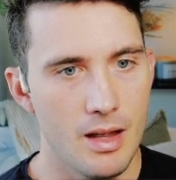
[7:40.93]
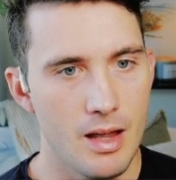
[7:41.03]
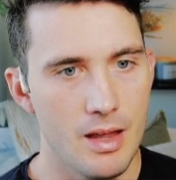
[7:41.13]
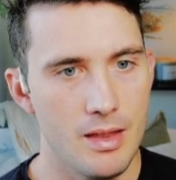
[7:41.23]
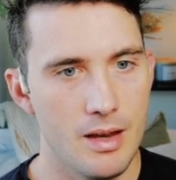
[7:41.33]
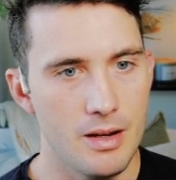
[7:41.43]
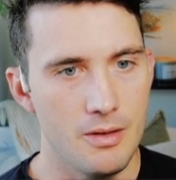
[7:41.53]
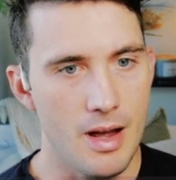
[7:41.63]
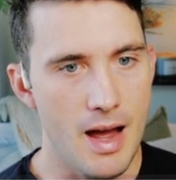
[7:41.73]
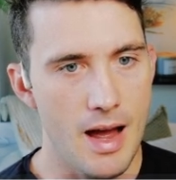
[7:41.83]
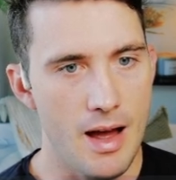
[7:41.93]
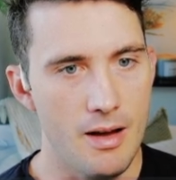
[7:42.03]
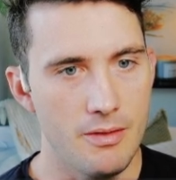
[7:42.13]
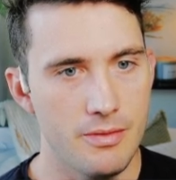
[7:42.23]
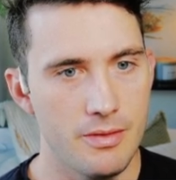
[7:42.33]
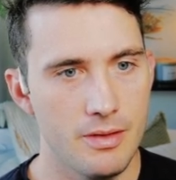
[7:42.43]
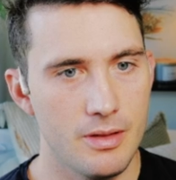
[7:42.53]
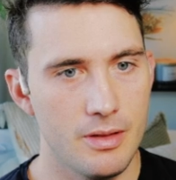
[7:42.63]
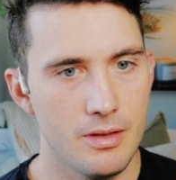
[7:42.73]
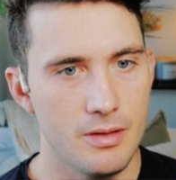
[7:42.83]
And then you have
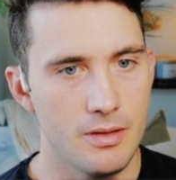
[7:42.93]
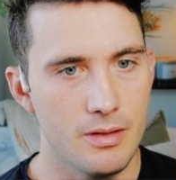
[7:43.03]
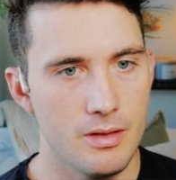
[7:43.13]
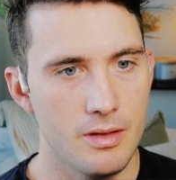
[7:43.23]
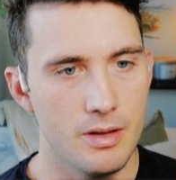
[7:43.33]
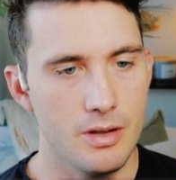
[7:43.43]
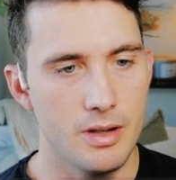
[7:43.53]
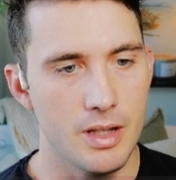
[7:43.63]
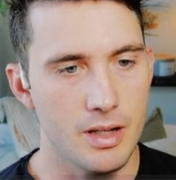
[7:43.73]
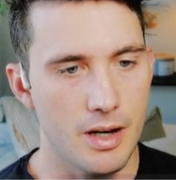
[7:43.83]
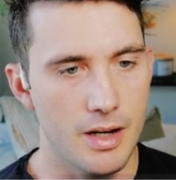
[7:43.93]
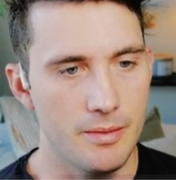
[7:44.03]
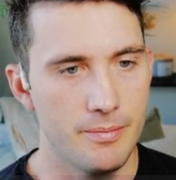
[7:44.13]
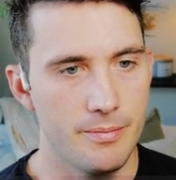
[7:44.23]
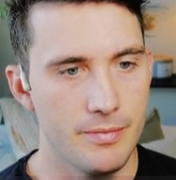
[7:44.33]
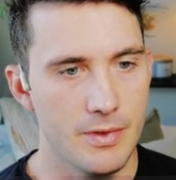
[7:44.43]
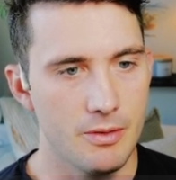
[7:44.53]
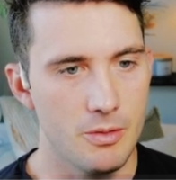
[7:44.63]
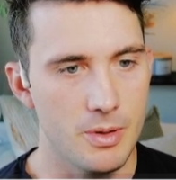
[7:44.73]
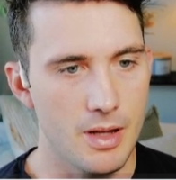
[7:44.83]
cookie cutter
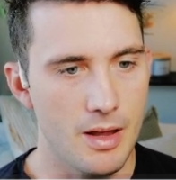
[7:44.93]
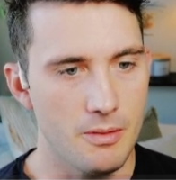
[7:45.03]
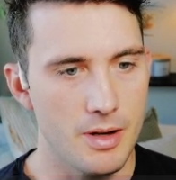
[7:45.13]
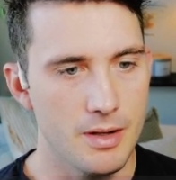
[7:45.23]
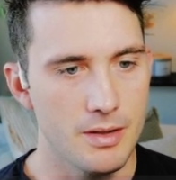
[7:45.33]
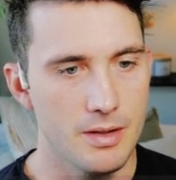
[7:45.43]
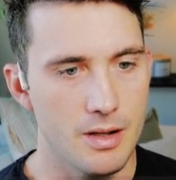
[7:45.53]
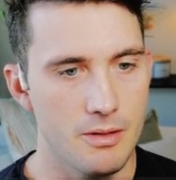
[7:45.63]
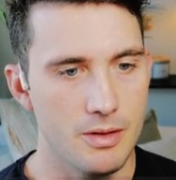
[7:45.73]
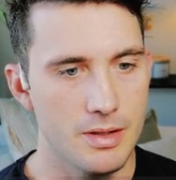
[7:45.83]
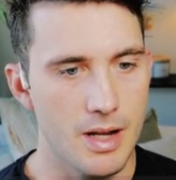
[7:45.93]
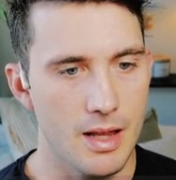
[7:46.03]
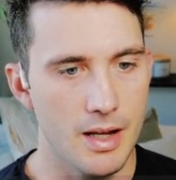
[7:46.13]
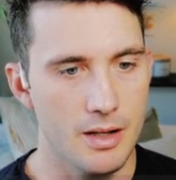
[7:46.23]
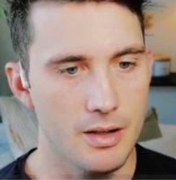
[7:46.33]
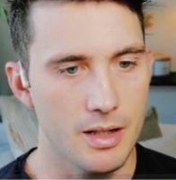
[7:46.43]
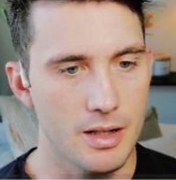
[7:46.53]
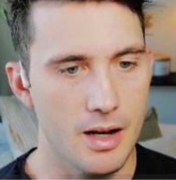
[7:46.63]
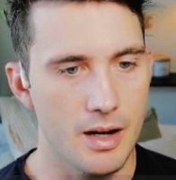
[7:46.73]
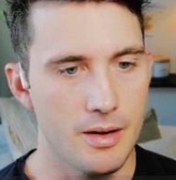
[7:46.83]
will be the other one. So we'll say like cookie
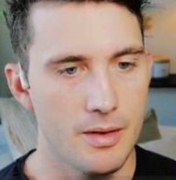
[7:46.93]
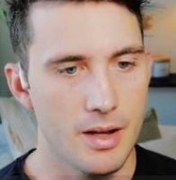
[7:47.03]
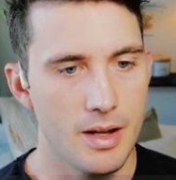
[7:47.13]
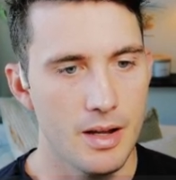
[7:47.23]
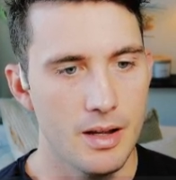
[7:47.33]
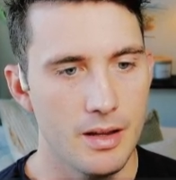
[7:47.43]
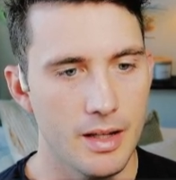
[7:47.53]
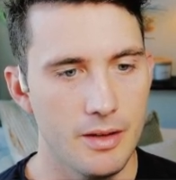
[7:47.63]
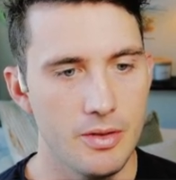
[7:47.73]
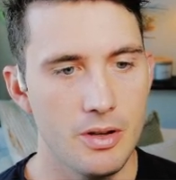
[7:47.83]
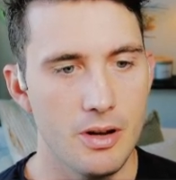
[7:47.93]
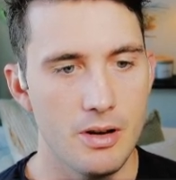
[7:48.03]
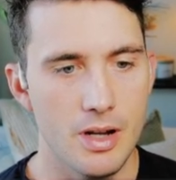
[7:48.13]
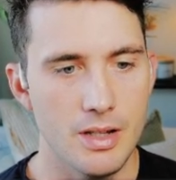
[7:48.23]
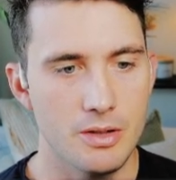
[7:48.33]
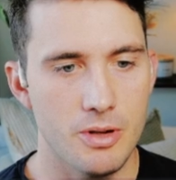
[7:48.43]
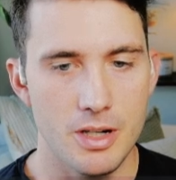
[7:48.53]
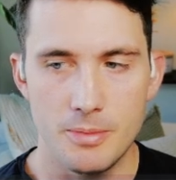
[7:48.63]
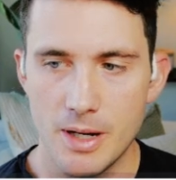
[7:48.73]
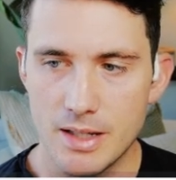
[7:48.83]
cutter. Like if you go to a
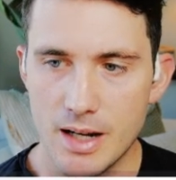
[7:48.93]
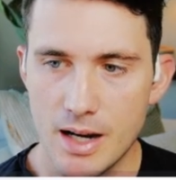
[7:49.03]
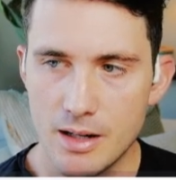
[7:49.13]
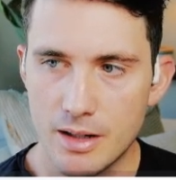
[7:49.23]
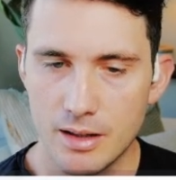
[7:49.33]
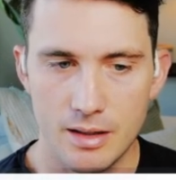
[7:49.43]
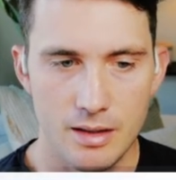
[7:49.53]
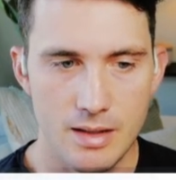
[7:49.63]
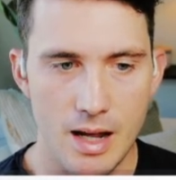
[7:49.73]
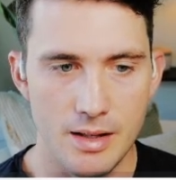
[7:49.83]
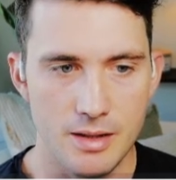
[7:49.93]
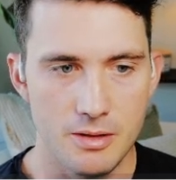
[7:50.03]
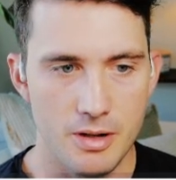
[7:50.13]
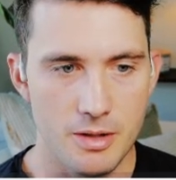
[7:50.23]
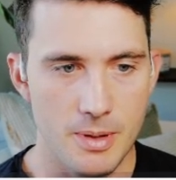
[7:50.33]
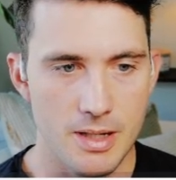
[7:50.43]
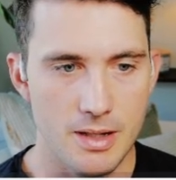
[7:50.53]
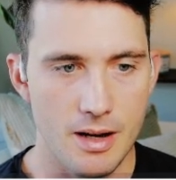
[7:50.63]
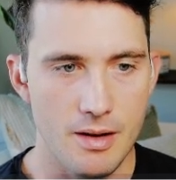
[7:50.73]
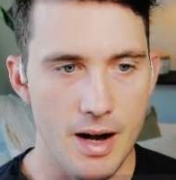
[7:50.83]
Squarespace site, you can tell it's a Squarespace
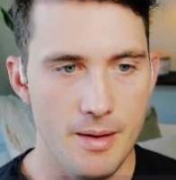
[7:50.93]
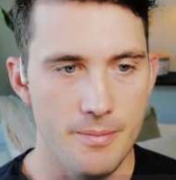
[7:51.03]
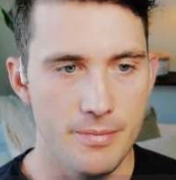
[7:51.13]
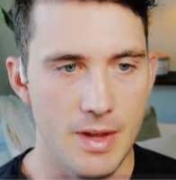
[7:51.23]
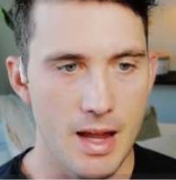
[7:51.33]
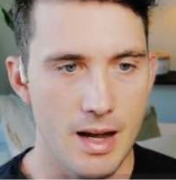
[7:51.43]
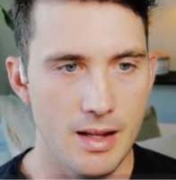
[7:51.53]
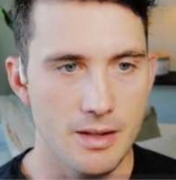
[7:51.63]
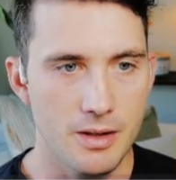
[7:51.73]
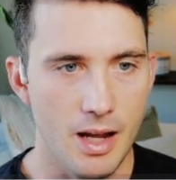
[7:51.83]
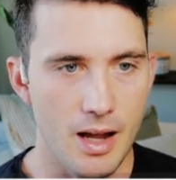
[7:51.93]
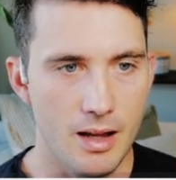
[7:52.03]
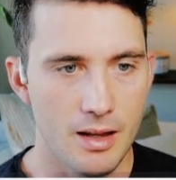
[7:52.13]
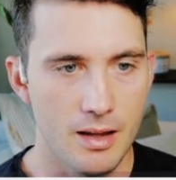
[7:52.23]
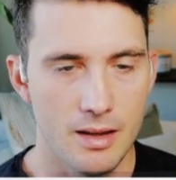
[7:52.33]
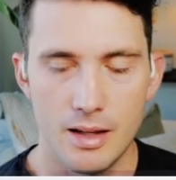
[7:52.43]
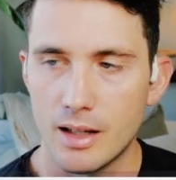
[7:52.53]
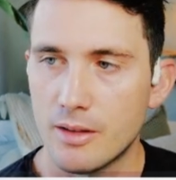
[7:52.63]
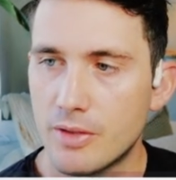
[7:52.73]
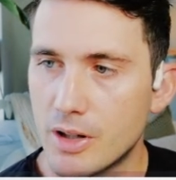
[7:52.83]
site, right? And it's okay.
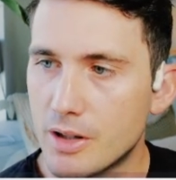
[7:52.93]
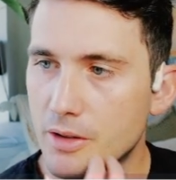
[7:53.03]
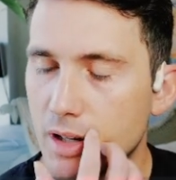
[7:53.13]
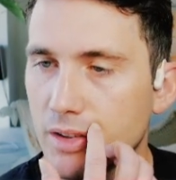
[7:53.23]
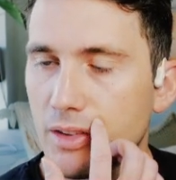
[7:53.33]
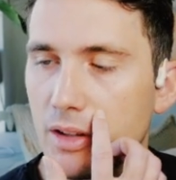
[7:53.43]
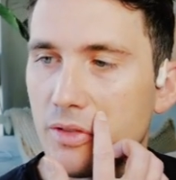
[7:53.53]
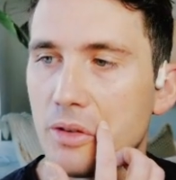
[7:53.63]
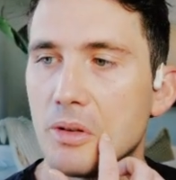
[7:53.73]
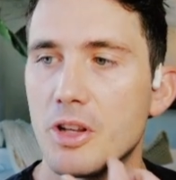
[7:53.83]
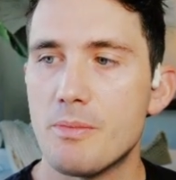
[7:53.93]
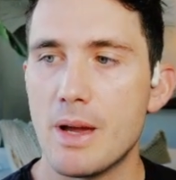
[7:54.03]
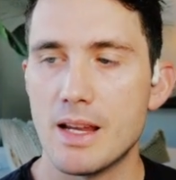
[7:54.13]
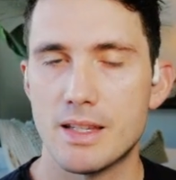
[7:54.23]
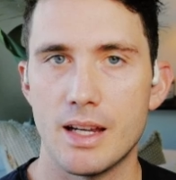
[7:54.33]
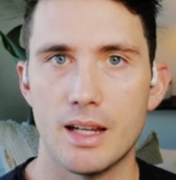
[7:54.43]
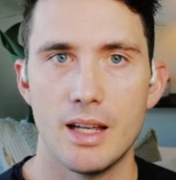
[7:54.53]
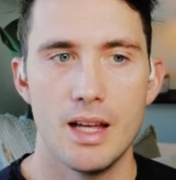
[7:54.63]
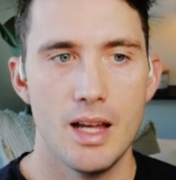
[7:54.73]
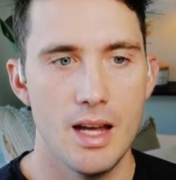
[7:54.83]
Like if you're doing something for a really basic
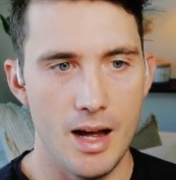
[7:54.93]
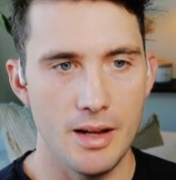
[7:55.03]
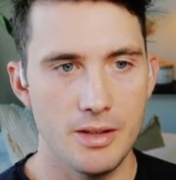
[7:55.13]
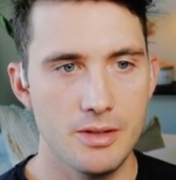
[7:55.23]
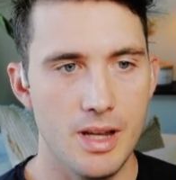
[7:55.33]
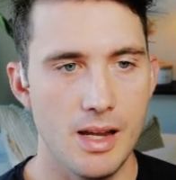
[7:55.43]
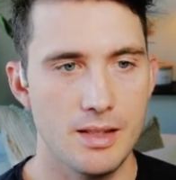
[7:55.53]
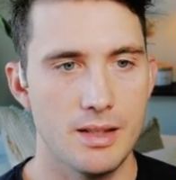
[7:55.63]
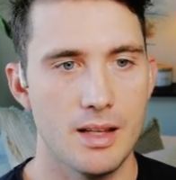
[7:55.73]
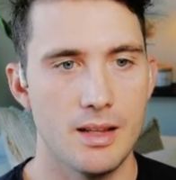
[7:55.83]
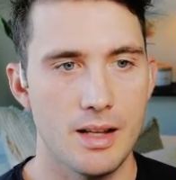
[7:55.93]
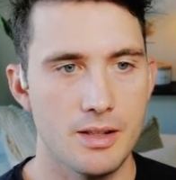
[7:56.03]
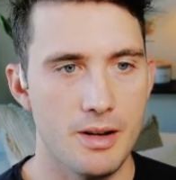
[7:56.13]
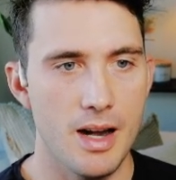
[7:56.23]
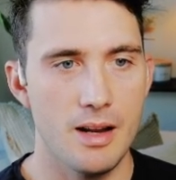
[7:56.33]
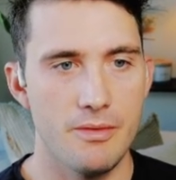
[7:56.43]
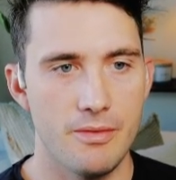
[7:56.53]
use case, then that's great. If